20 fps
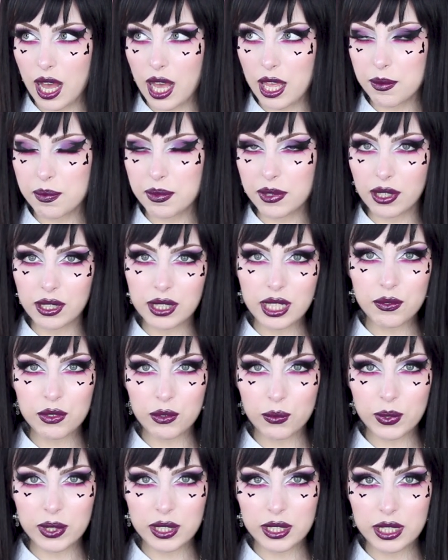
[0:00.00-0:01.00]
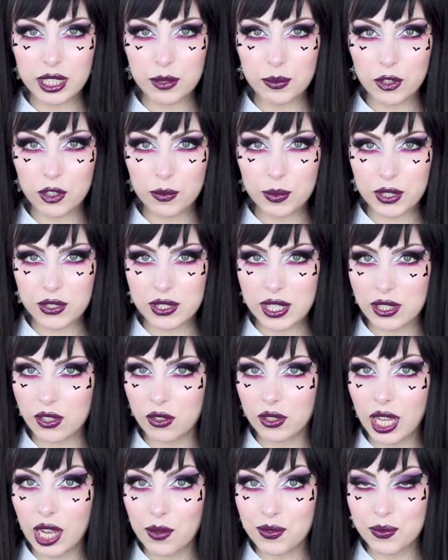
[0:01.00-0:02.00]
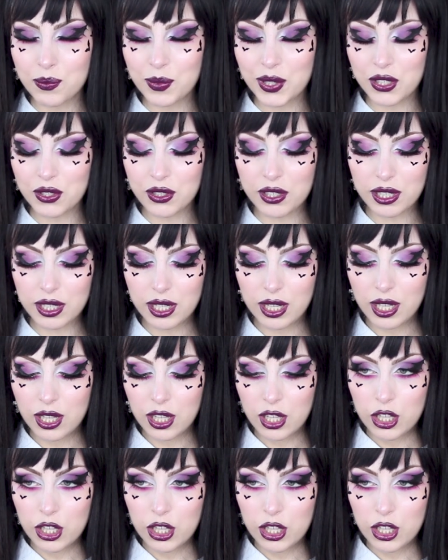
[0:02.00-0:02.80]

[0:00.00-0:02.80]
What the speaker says: I barely ever wear anymore because I don't have them here,